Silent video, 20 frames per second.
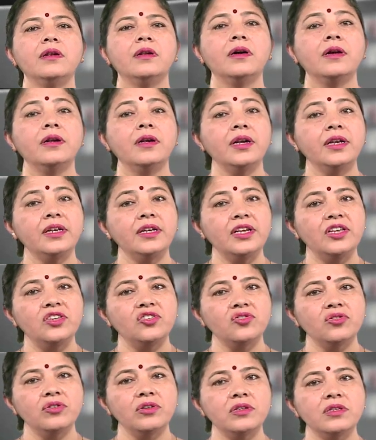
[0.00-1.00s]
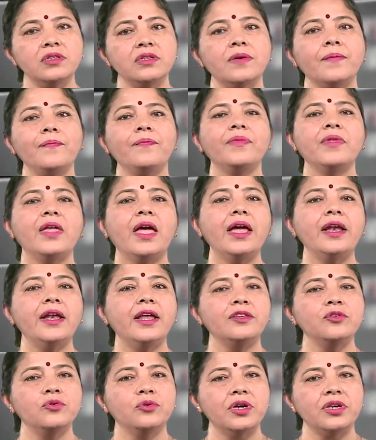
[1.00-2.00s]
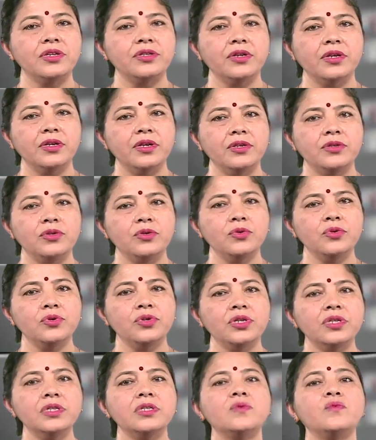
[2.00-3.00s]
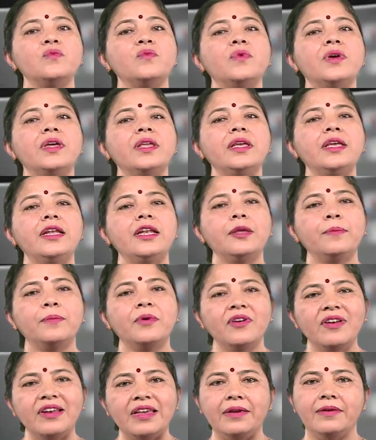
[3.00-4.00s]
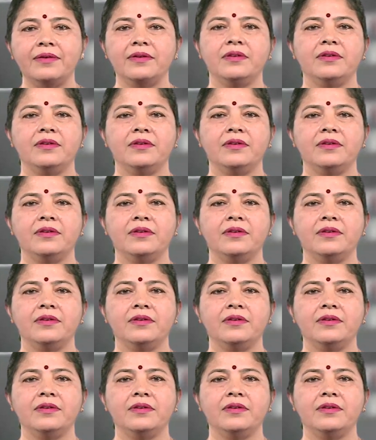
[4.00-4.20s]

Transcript: learned teachers and educational institutions very liberally.